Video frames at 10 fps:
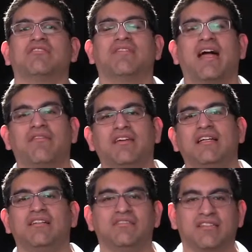of having to
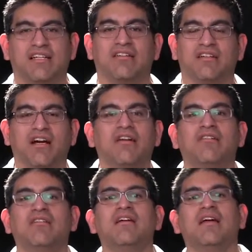use their
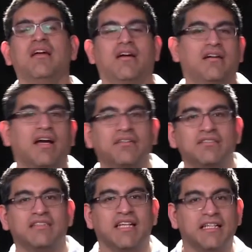code, are now
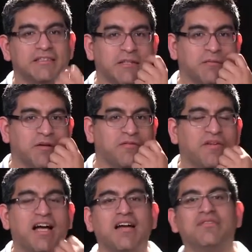using
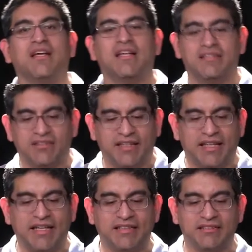HTML5 so that
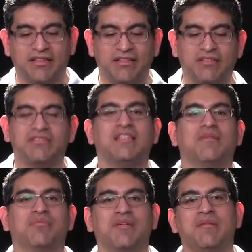they can start using the
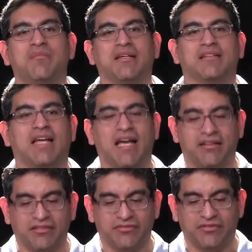pre-built
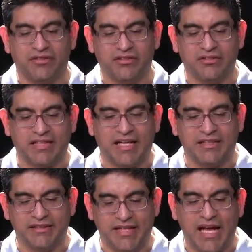headers, footers,
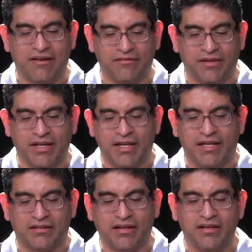and nav,
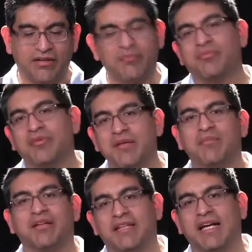and a lot of this
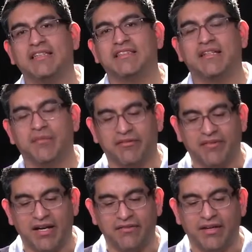pre-built
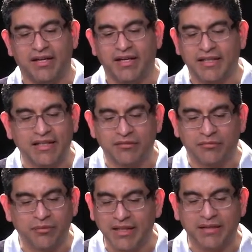HTML5.
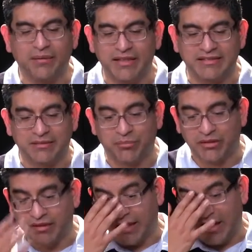Again, really, really
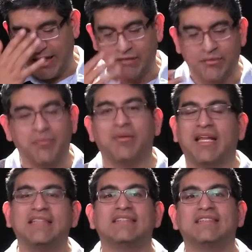simple. It
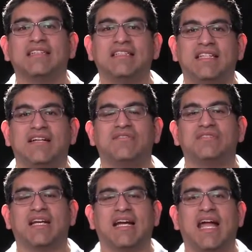replaces the divs
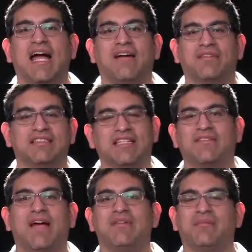that I have. Instead
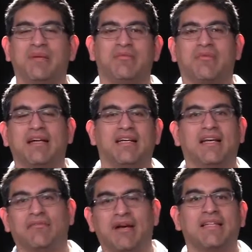of having to
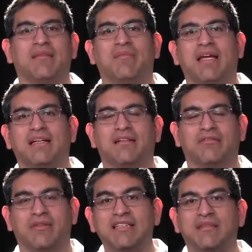write them like a
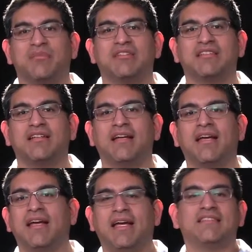crazy person,
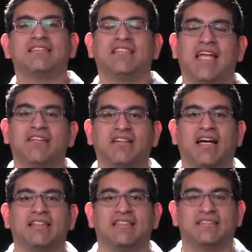it
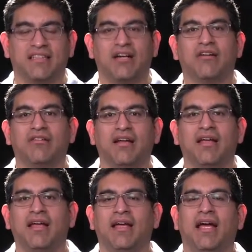standardizes the code.
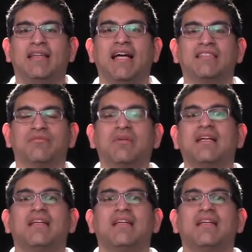And that's really